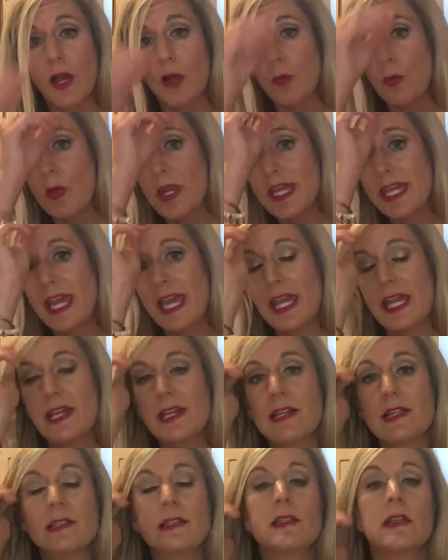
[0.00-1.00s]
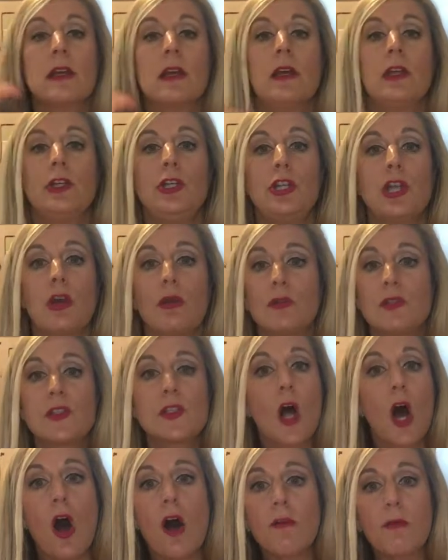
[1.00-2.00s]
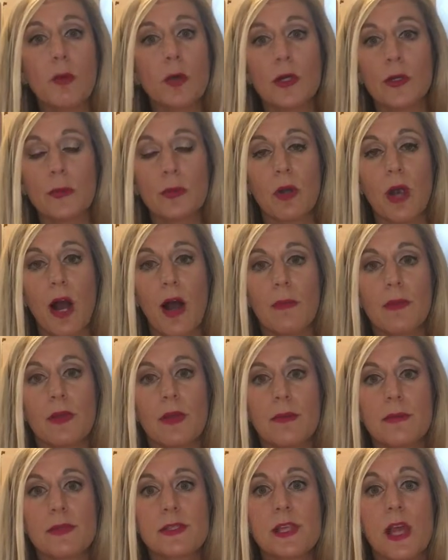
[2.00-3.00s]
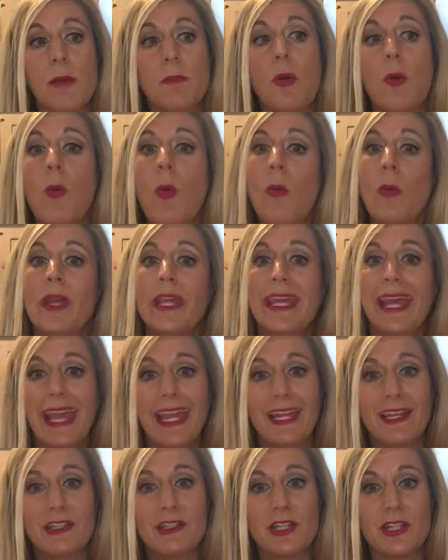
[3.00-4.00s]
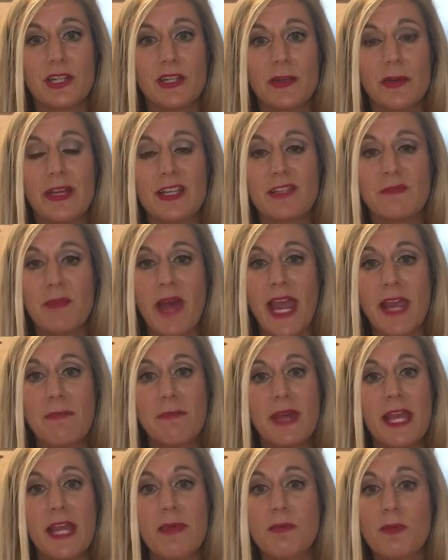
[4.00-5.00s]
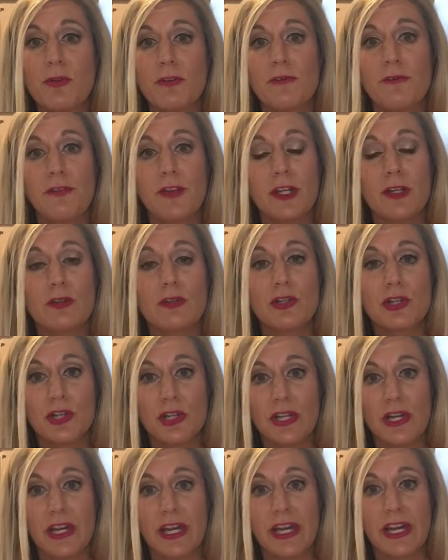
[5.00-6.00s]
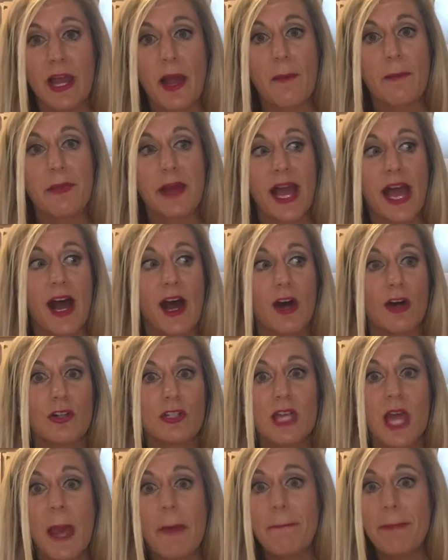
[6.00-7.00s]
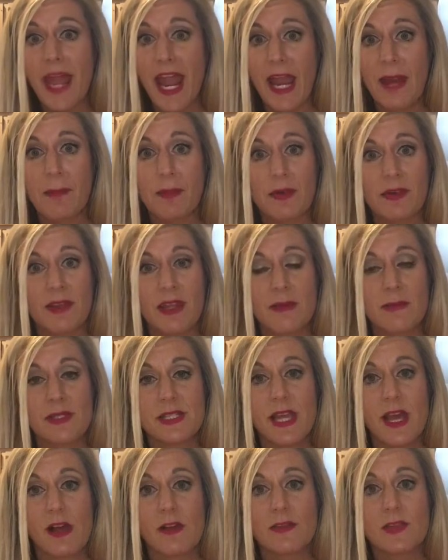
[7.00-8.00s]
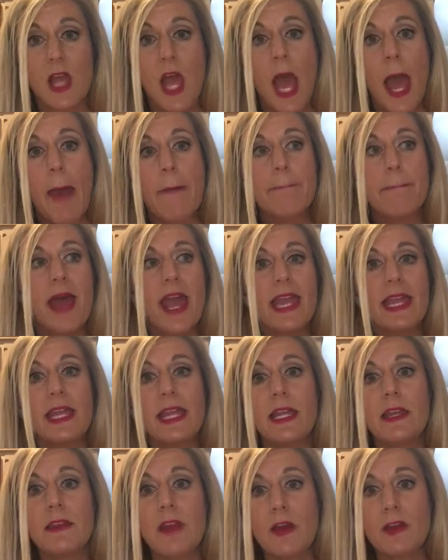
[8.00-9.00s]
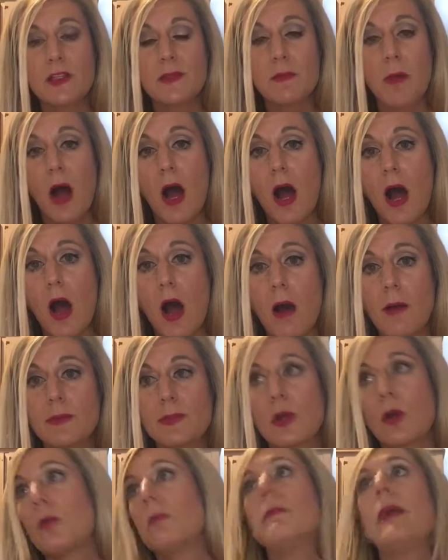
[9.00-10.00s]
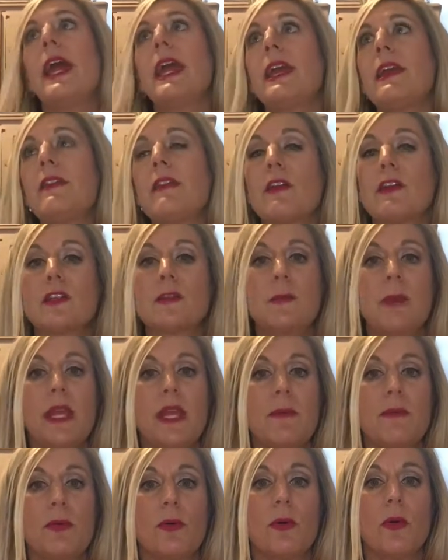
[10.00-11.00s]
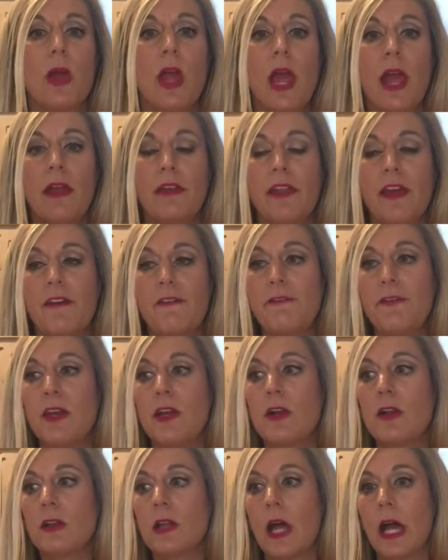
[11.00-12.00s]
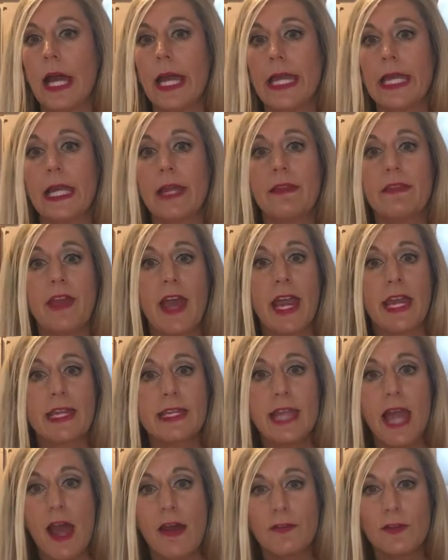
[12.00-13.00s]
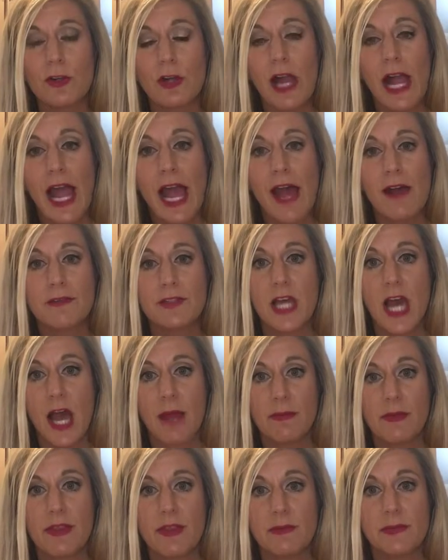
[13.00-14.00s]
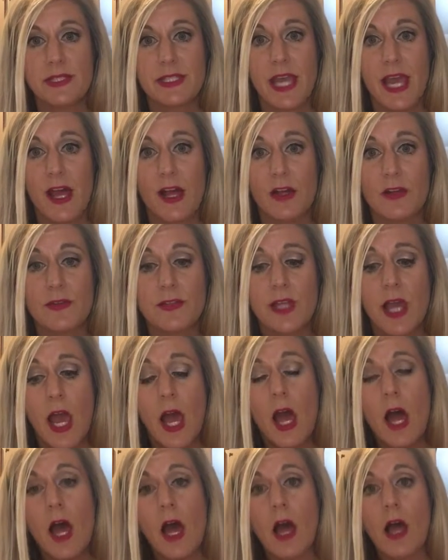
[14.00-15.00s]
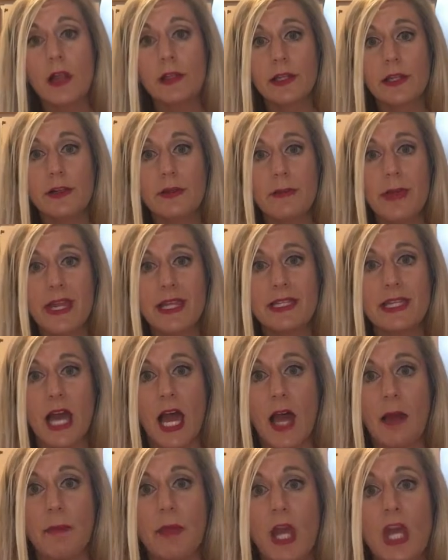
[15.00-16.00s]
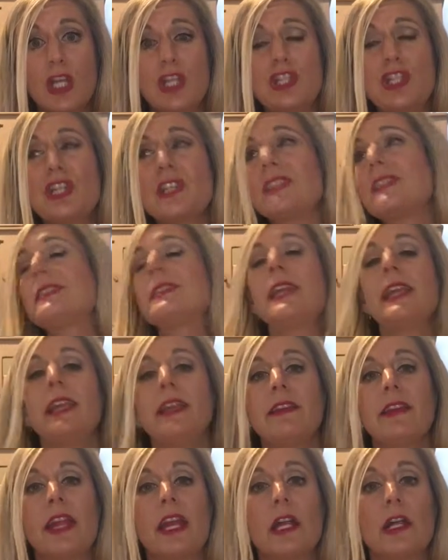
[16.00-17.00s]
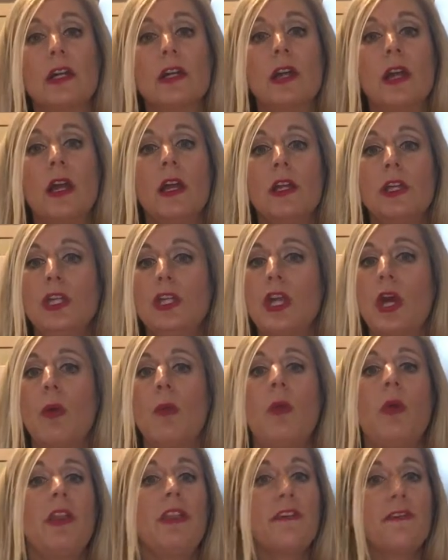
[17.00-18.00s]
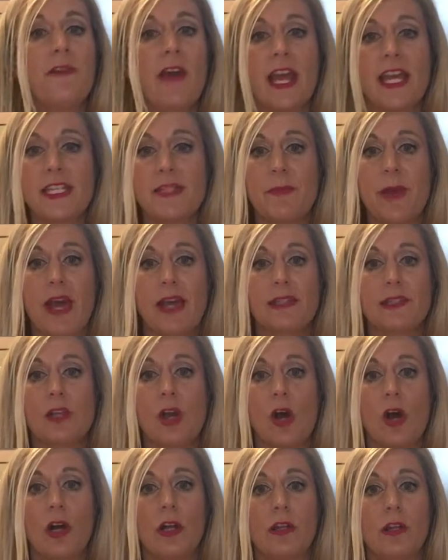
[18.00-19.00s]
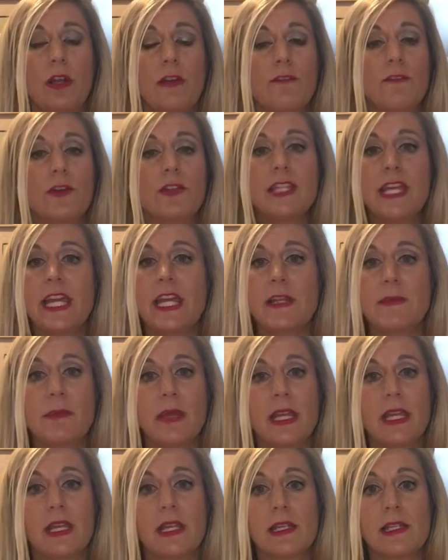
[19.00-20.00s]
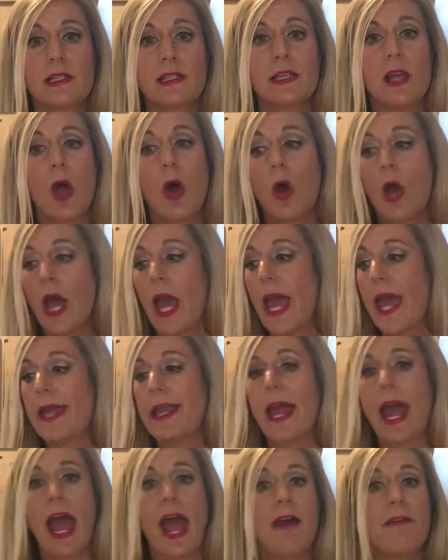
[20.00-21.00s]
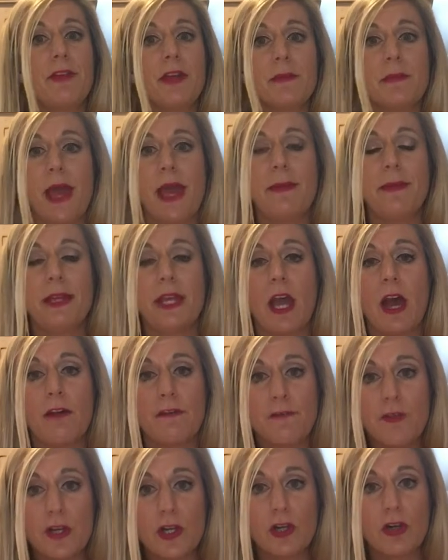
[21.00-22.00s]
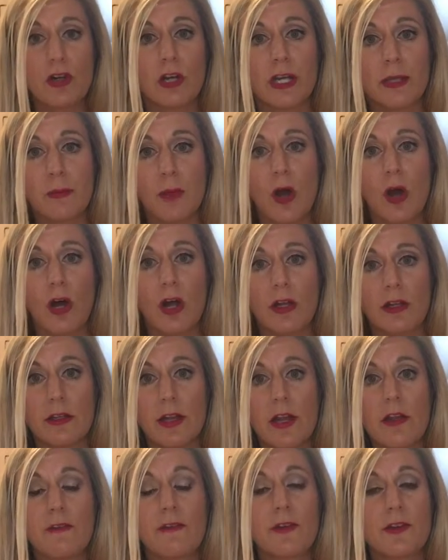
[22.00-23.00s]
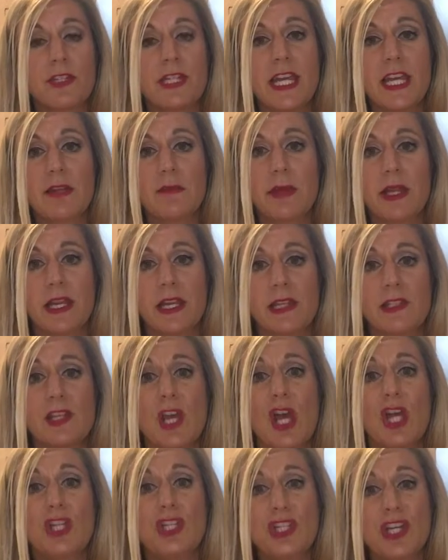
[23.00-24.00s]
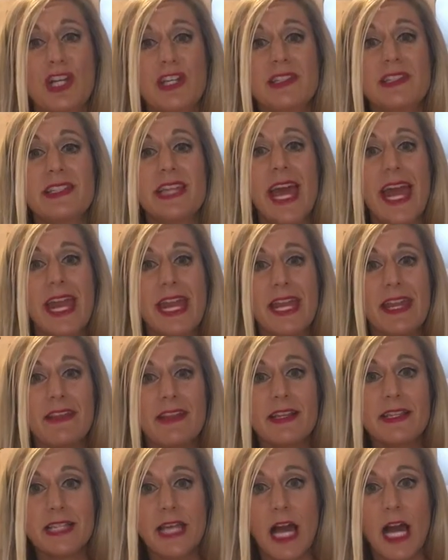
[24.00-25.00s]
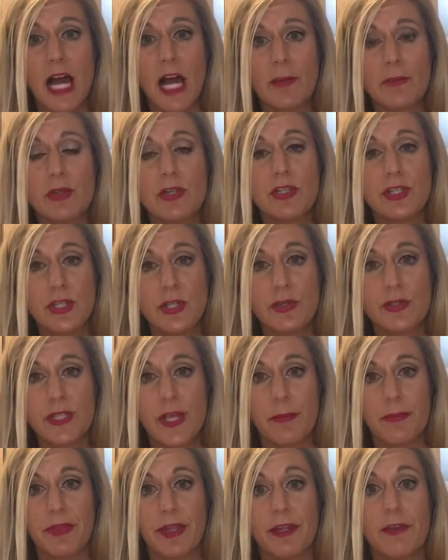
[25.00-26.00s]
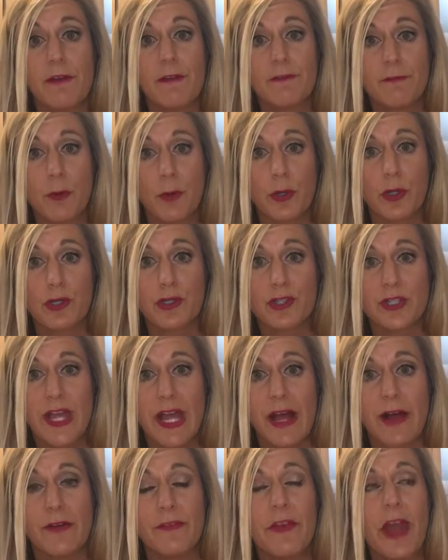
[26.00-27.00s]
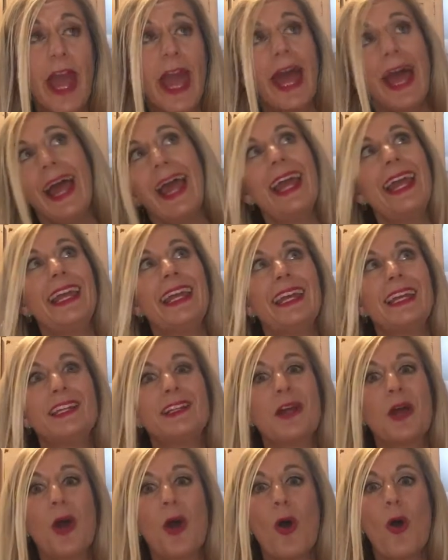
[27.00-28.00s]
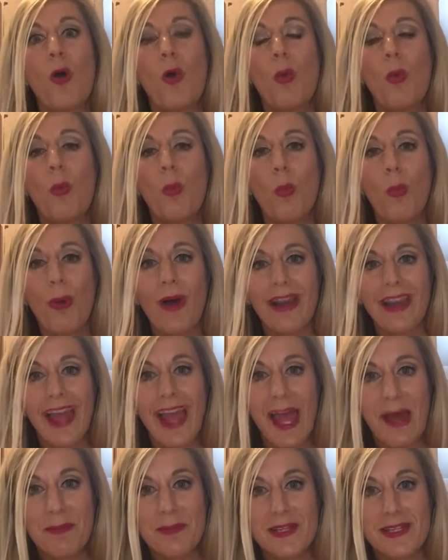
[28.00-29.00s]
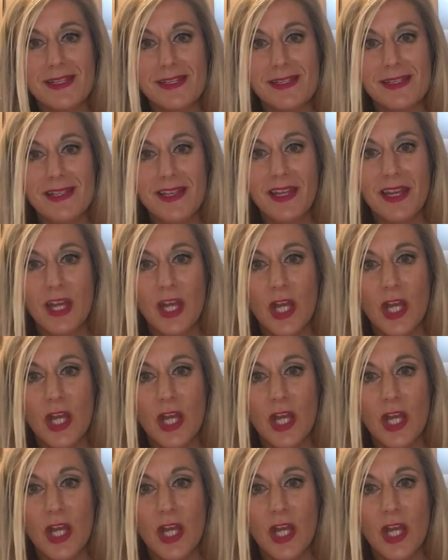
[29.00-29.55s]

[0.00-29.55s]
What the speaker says: We can't, you know, solve world problems. But what we can do is make people feel good about pampering themselves, making those moms or making those people that feel like they never have time to themselves a little me time. Just sitting there, you know, with a face mask on for 10 minutes. And having maybe a foot cream on for 10 minutes, just taking the time to do something for yourself. And what happens?